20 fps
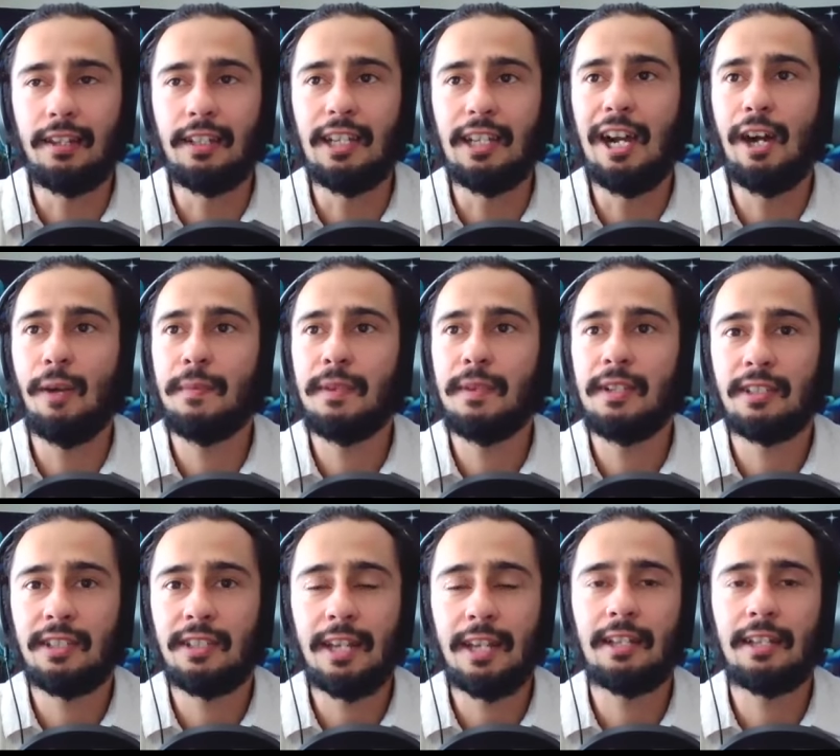yeah, I'll be
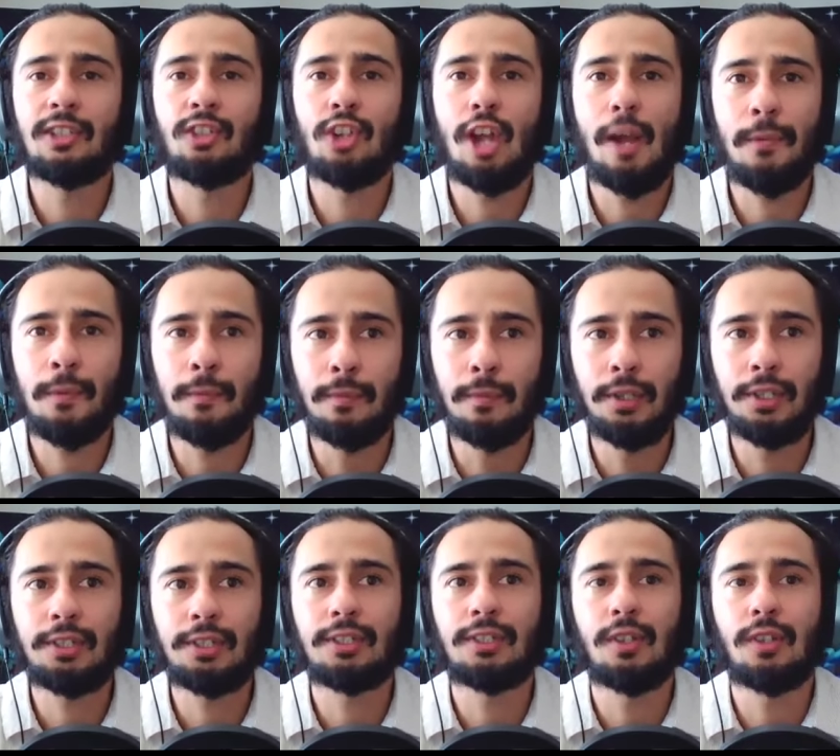steadily dropping
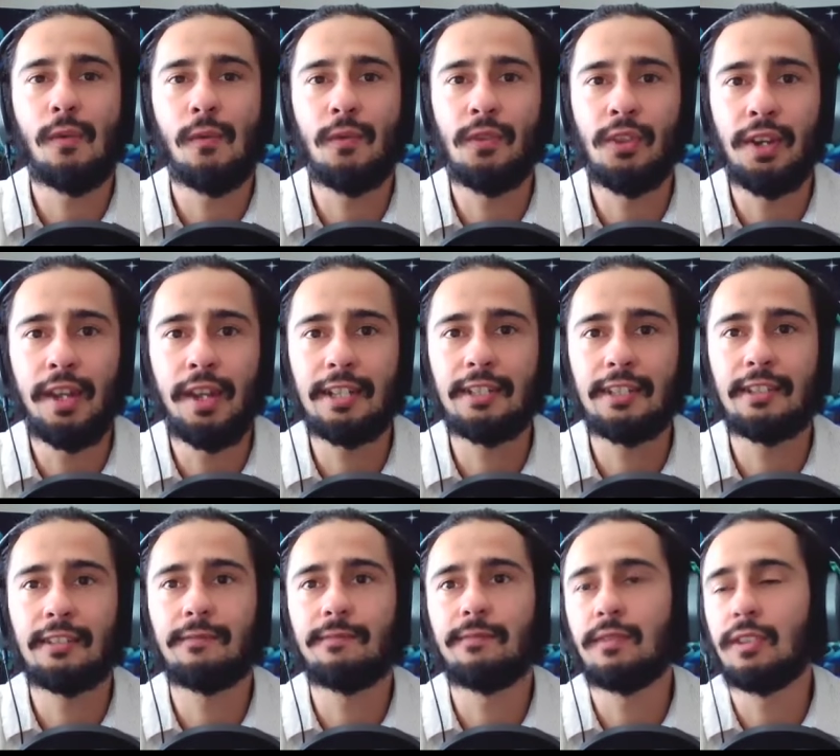books over the
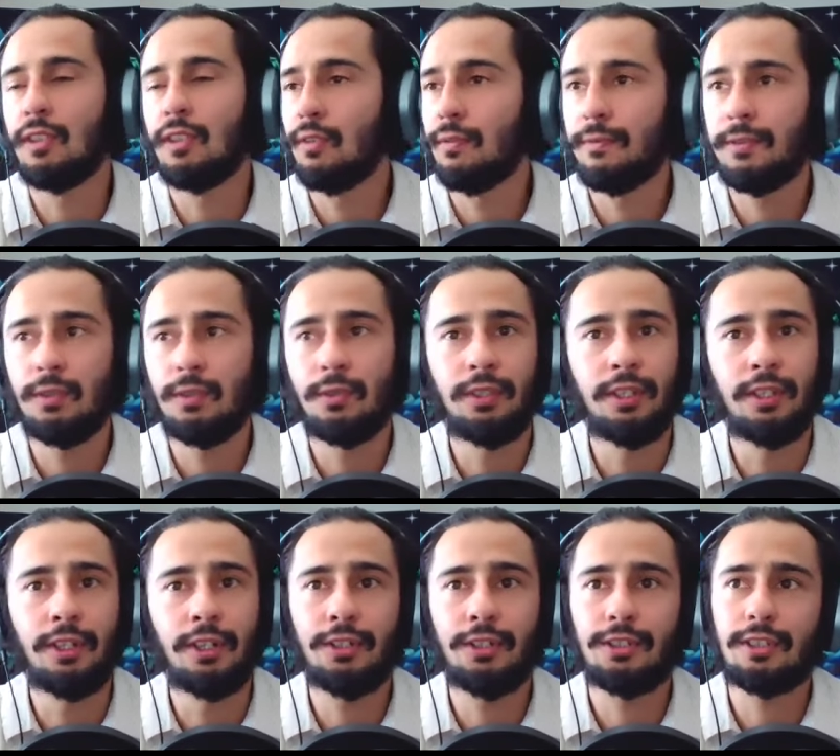next you know few
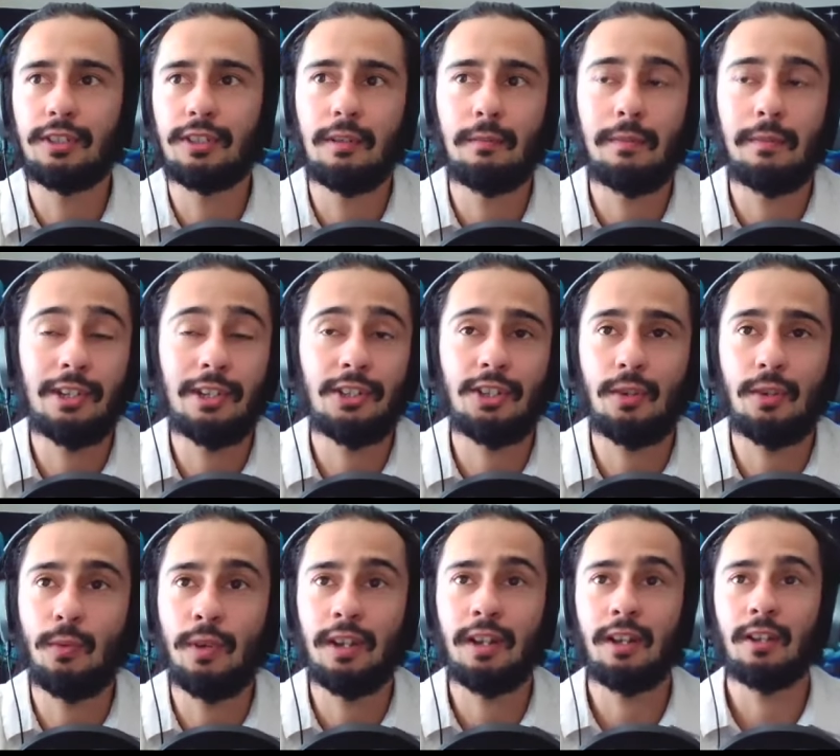years. I'm not sure
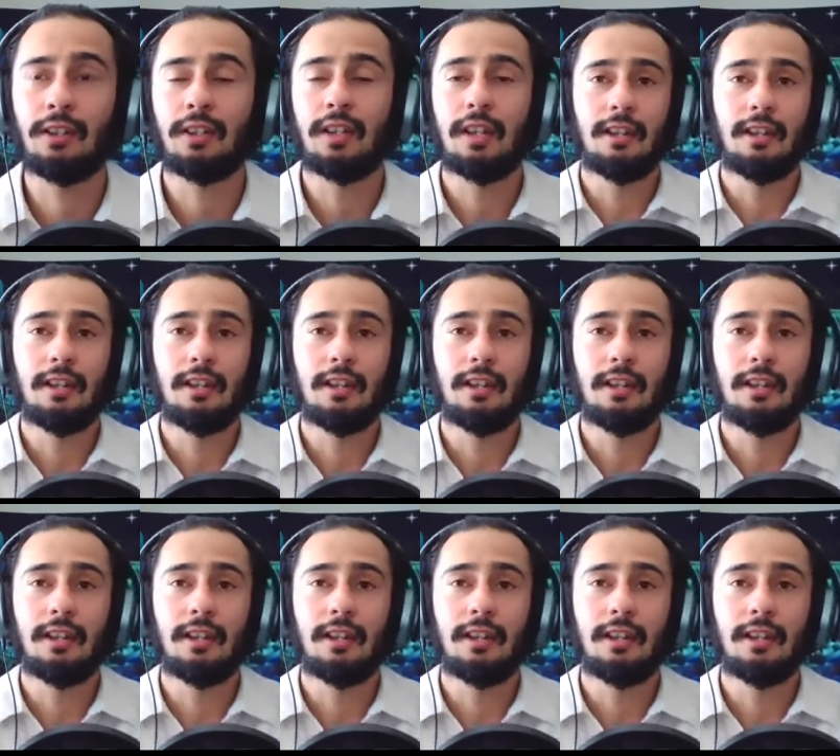when I'll